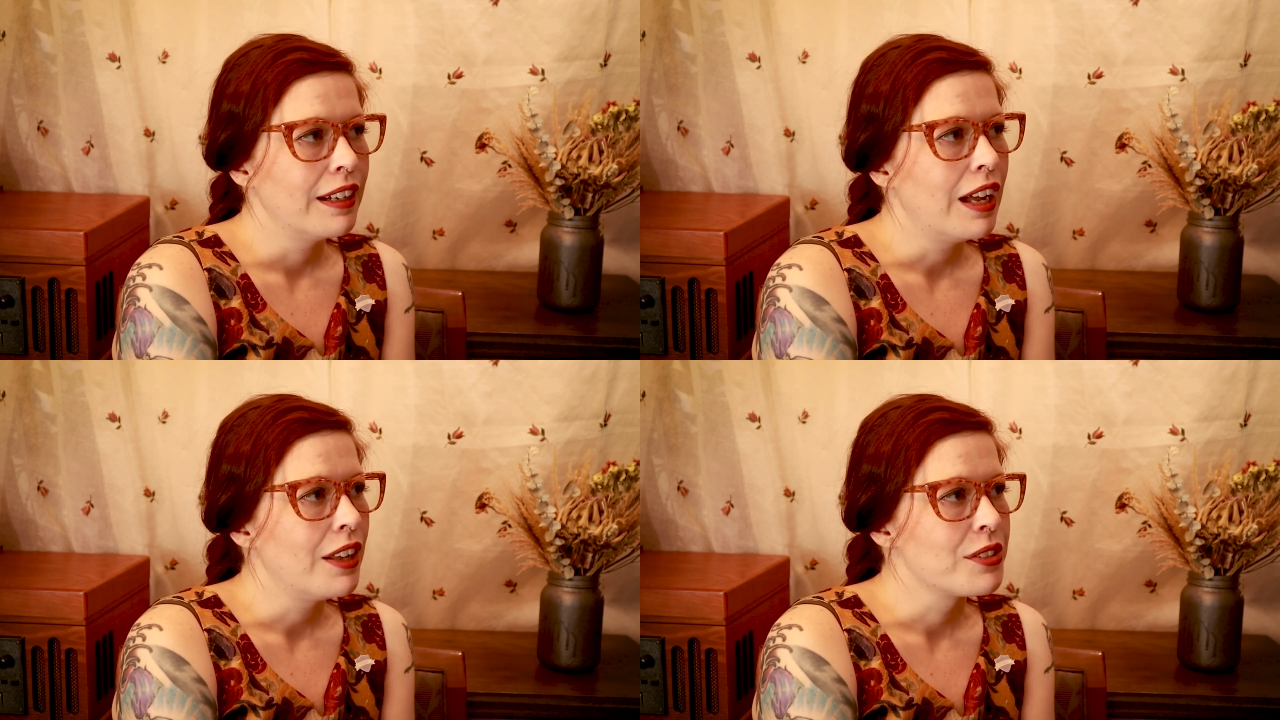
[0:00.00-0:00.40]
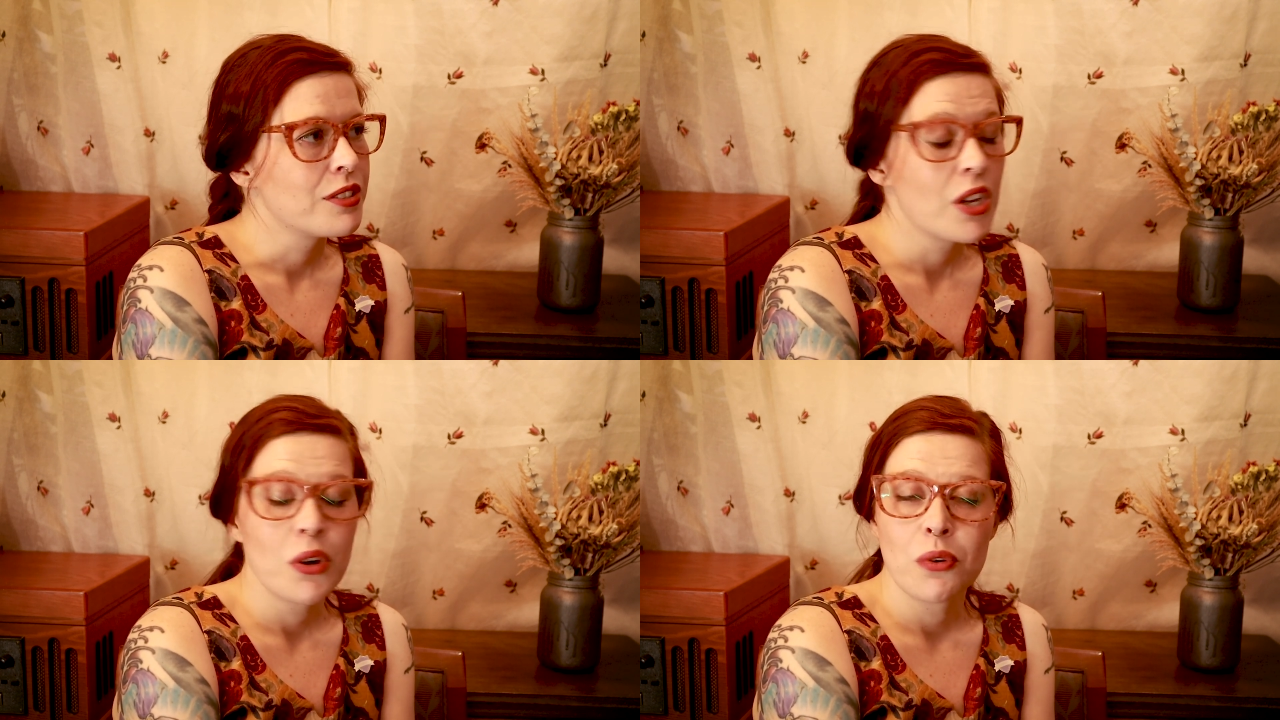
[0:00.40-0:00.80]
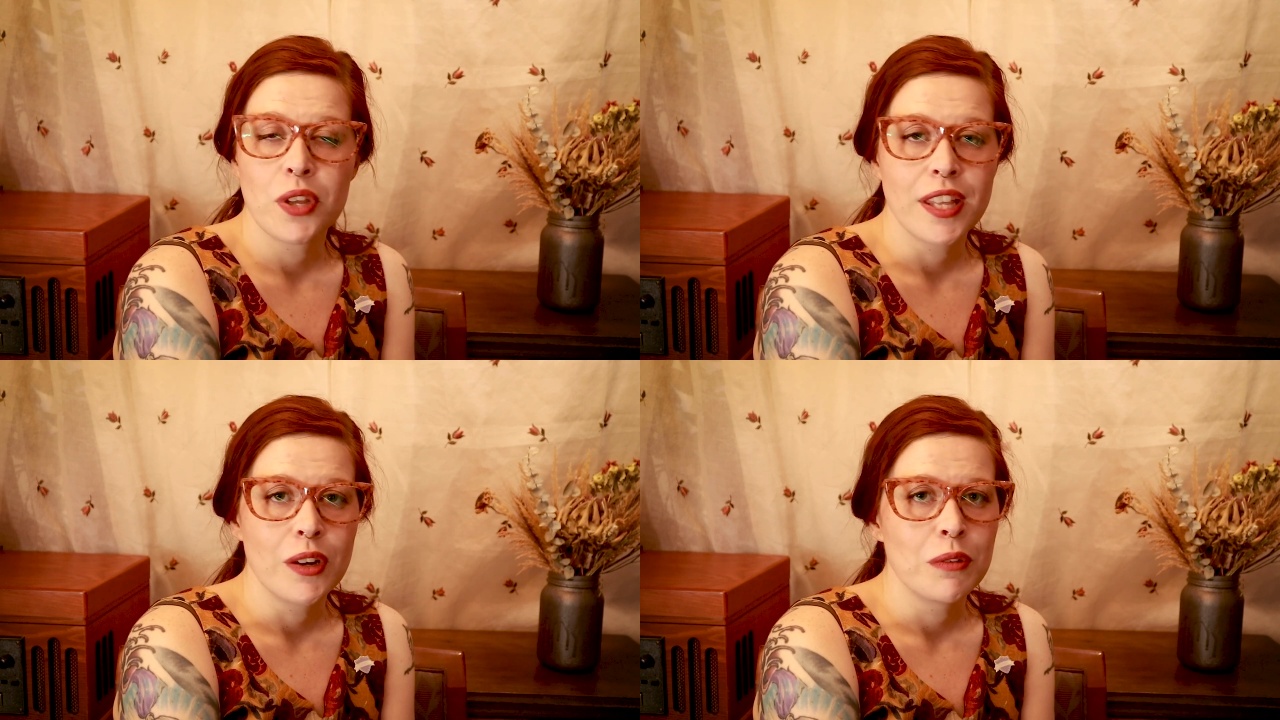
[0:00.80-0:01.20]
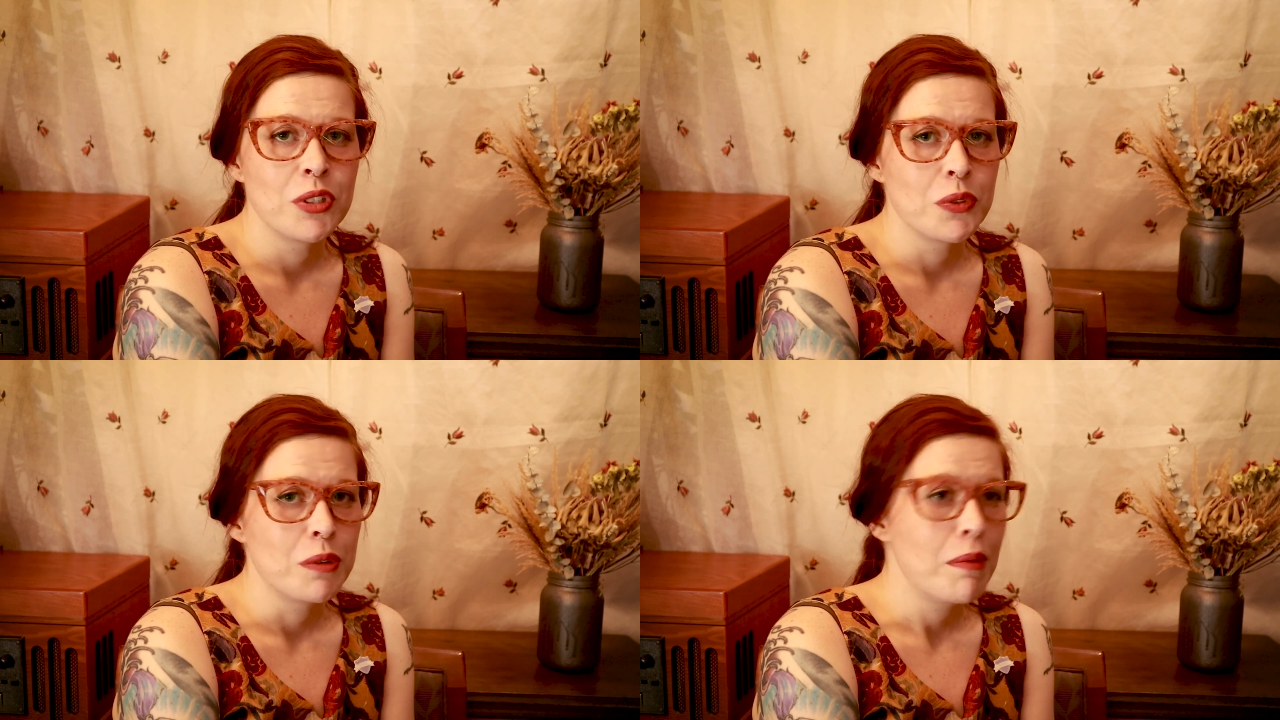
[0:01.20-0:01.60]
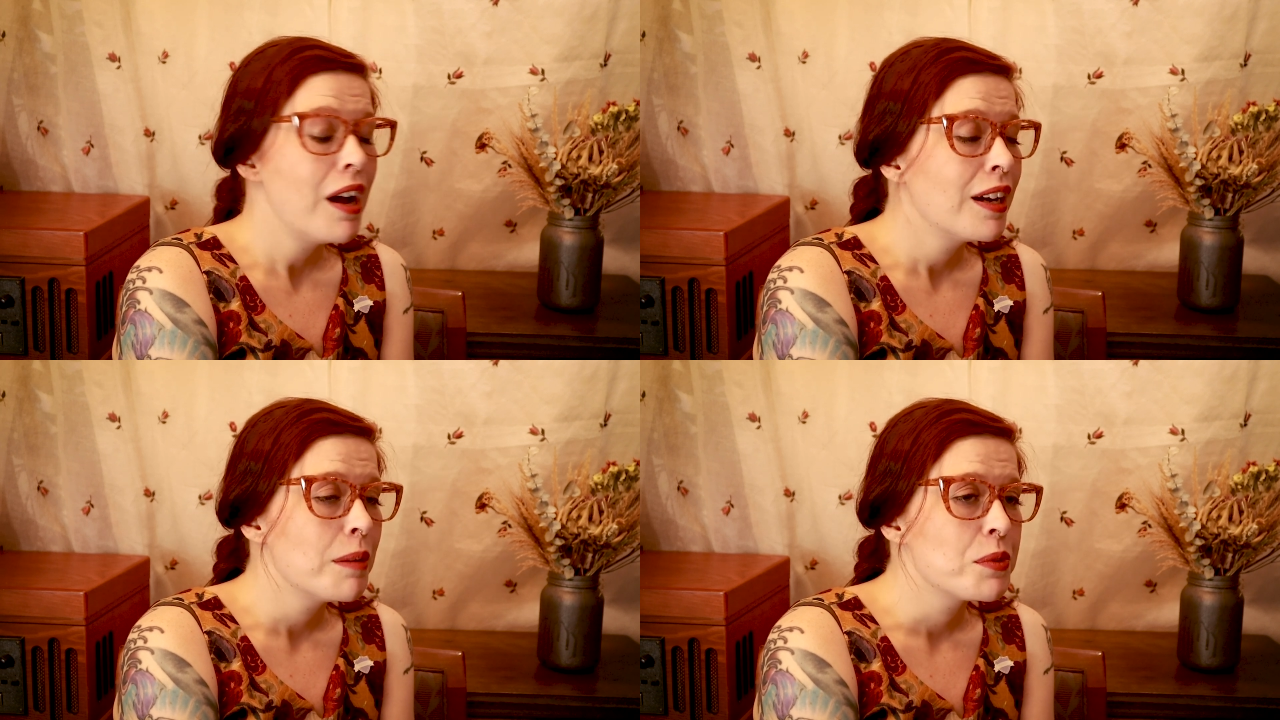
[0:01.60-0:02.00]
I'll sew without doing
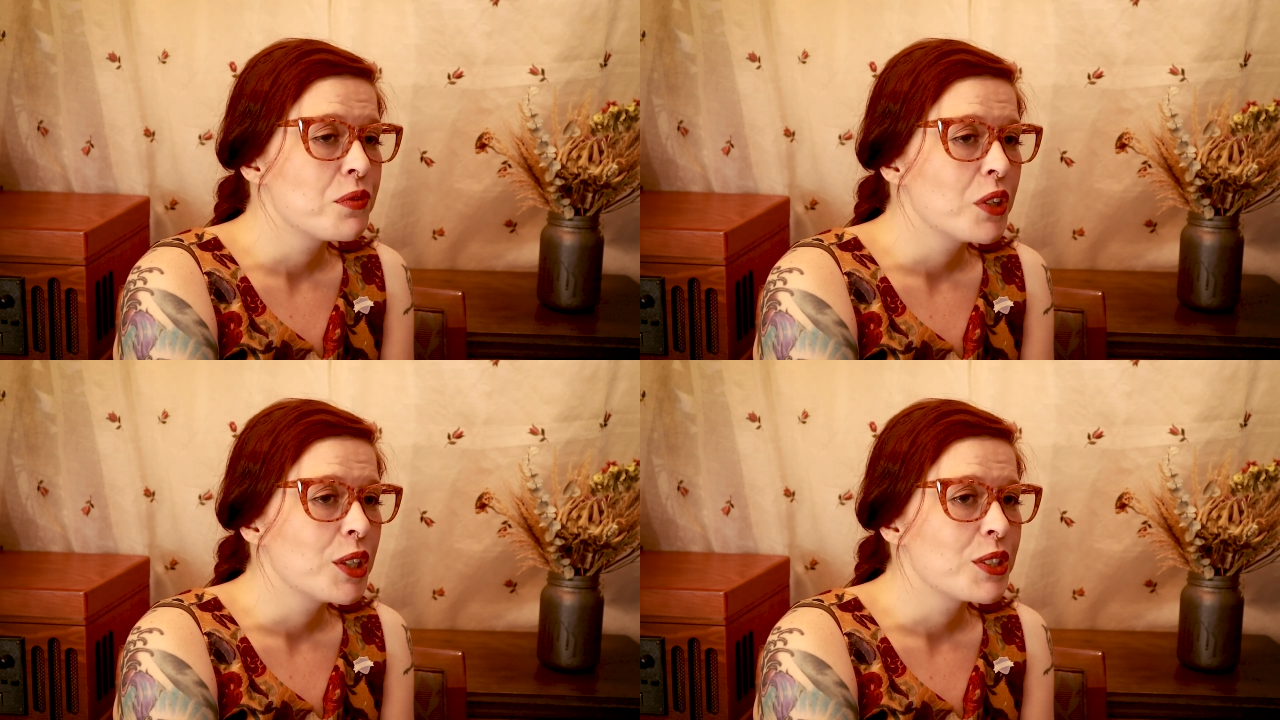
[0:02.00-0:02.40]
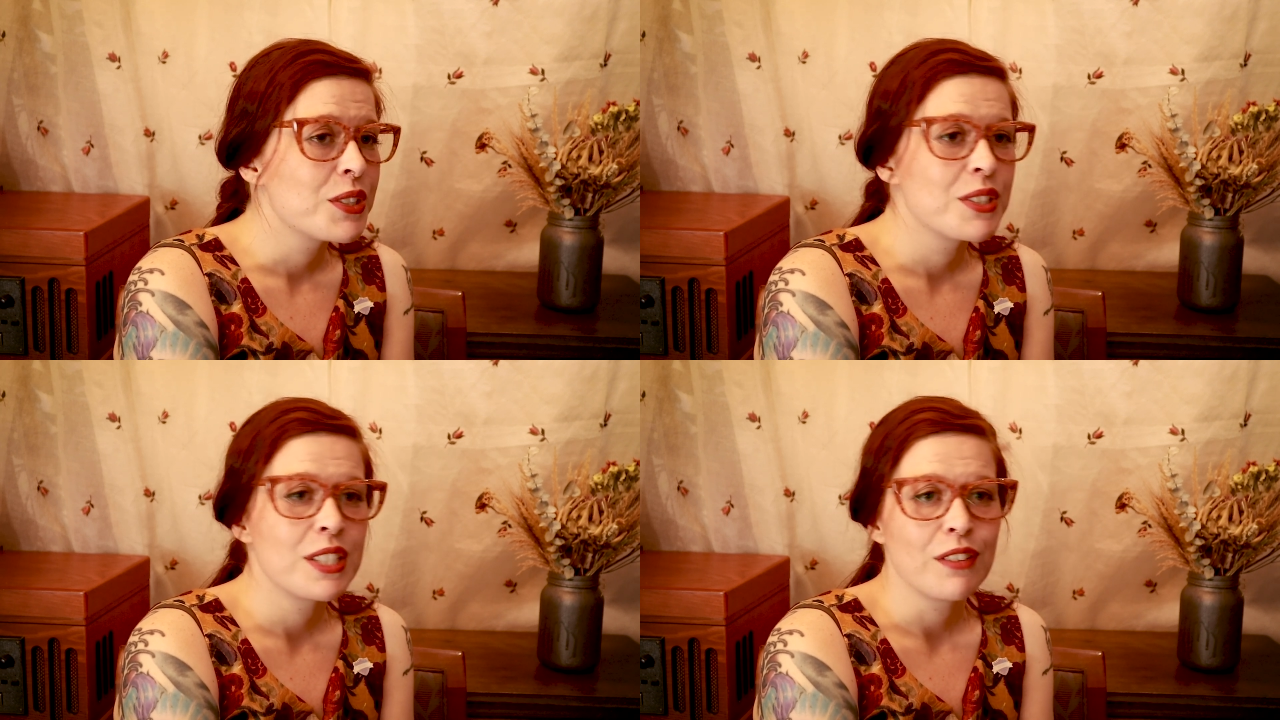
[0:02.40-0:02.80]
mock-ups first.